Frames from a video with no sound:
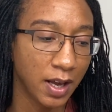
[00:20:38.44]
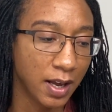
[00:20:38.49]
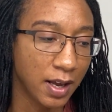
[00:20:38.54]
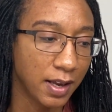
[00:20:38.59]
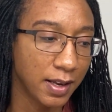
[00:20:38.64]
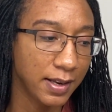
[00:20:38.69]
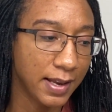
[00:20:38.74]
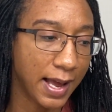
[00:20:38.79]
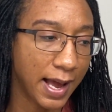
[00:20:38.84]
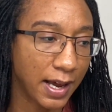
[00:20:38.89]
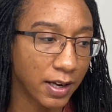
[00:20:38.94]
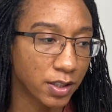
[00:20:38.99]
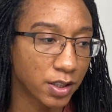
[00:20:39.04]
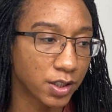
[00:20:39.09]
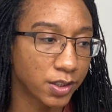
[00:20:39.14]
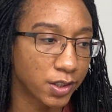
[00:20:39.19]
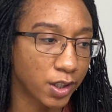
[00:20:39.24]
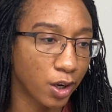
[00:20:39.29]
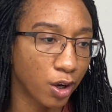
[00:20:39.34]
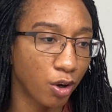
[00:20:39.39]
yeah,
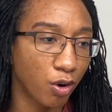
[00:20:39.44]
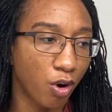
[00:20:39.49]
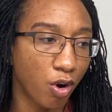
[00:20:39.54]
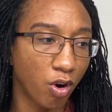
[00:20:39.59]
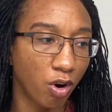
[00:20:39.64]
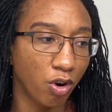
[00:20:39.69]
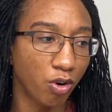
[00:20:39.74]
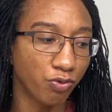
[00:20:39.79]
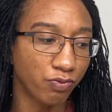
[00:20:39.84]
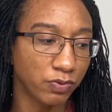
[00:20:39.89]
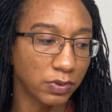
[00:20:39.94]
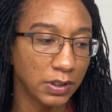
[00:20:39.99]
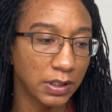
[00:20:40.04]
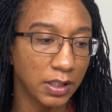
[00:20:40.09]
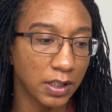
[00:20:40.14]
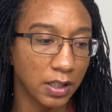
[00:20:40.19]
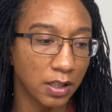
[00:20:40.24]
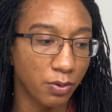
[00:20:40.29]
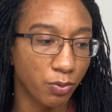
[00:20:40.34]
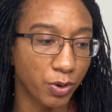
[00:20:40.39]
so
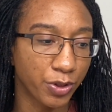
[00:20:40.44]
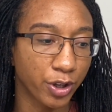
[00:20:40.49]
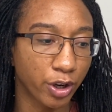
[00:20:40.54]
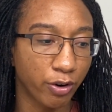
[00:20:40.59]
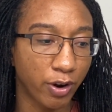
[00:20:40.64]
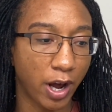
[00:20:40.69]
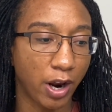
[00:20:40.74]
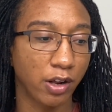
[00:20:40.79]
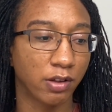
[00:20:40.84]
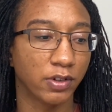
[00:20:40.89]
hopefully with the crown